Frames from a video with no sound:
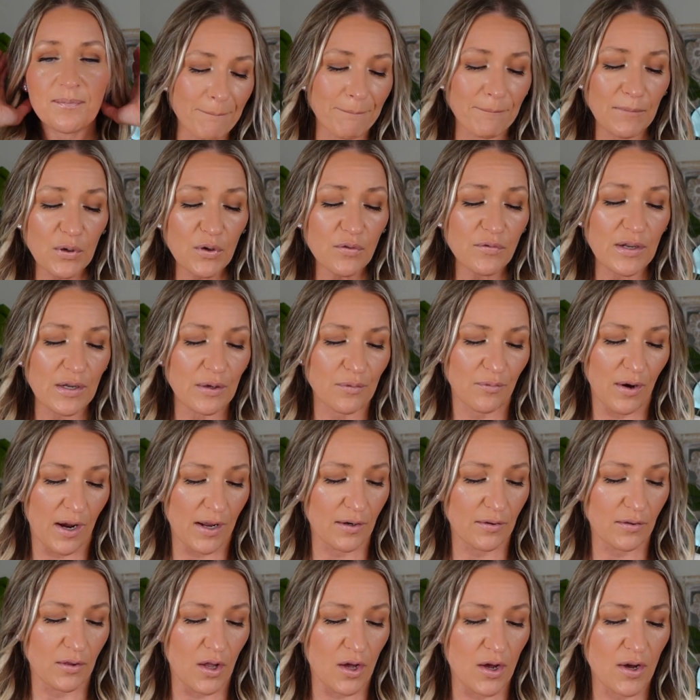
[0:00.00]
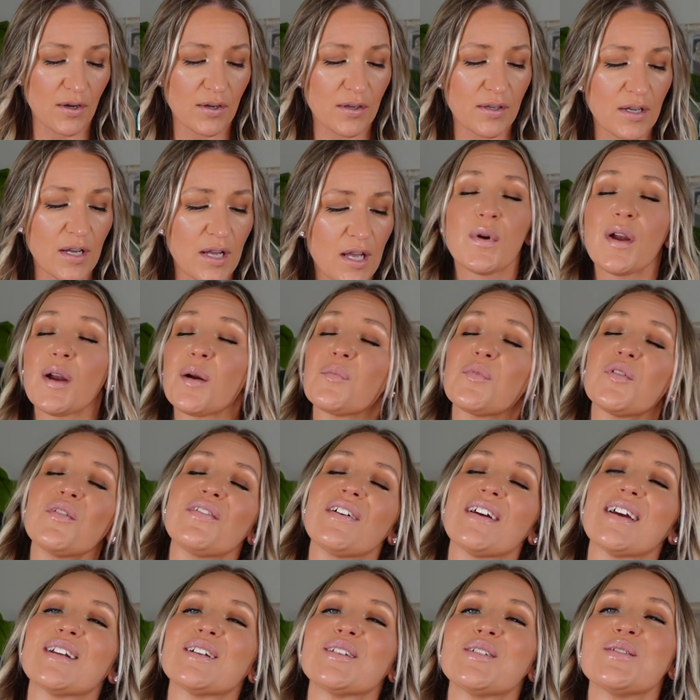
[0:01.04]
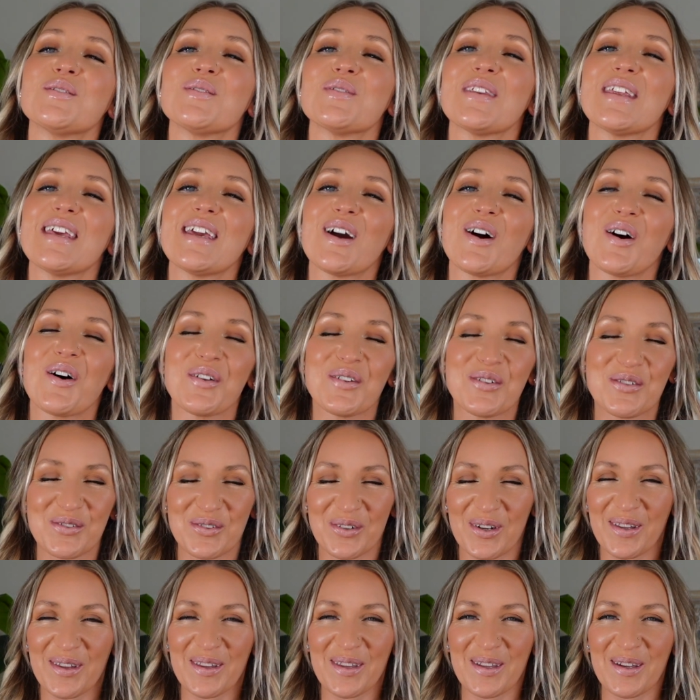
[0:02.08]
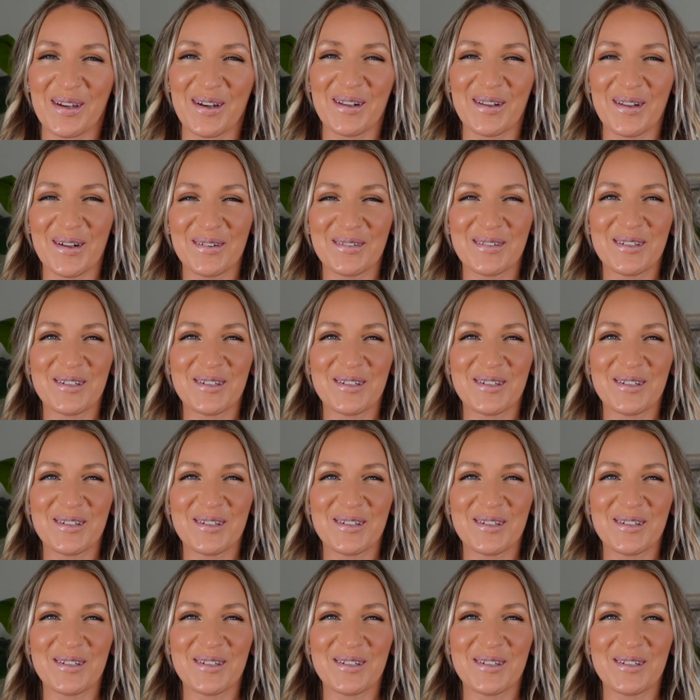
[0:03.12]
Moving right along, we are moving into the Australian Glow.